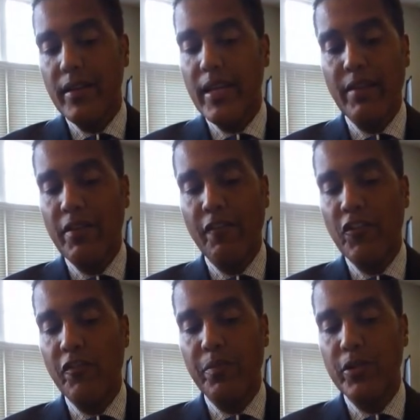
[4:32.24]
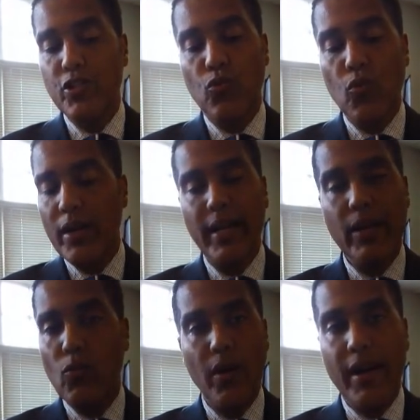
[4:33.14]
Even if you've put
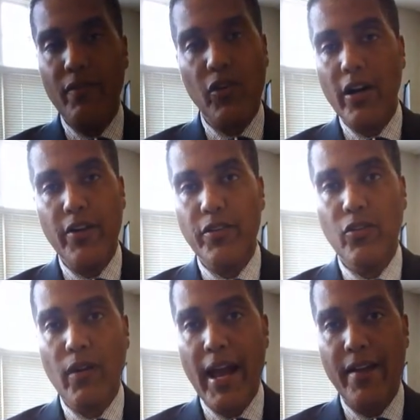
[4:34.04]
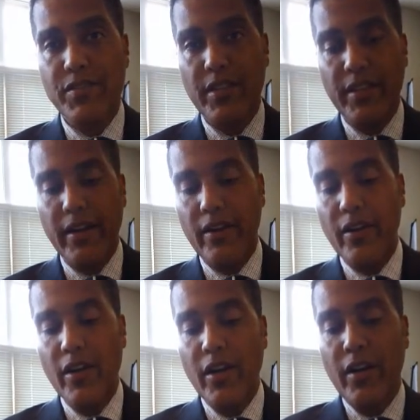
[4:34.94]
20 whatever 100 grafts in there,
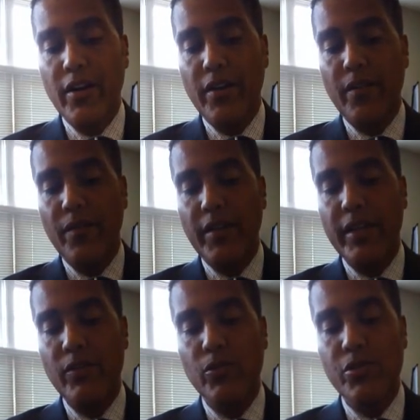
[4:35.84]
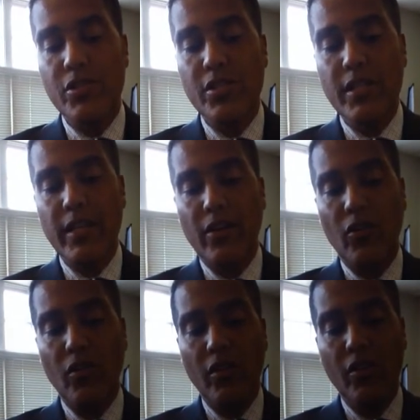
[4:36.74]
it will
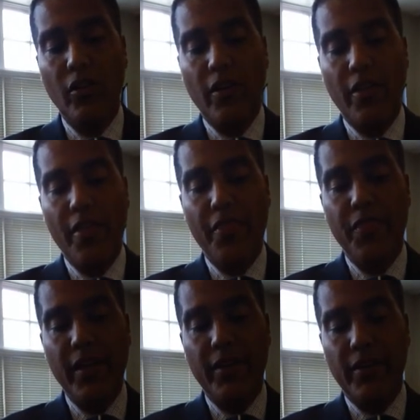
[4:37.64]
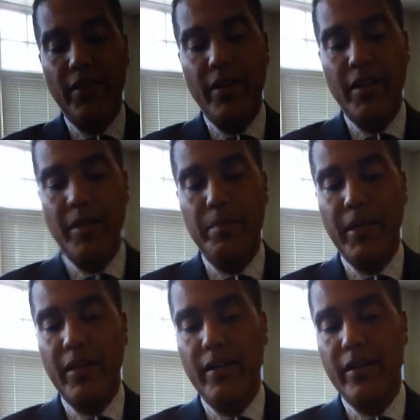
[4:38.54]
still look thinner
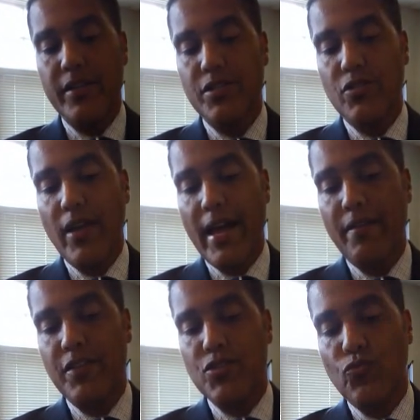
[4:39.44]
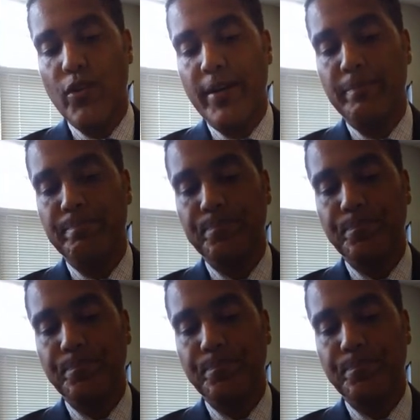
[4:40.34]
because you have this rim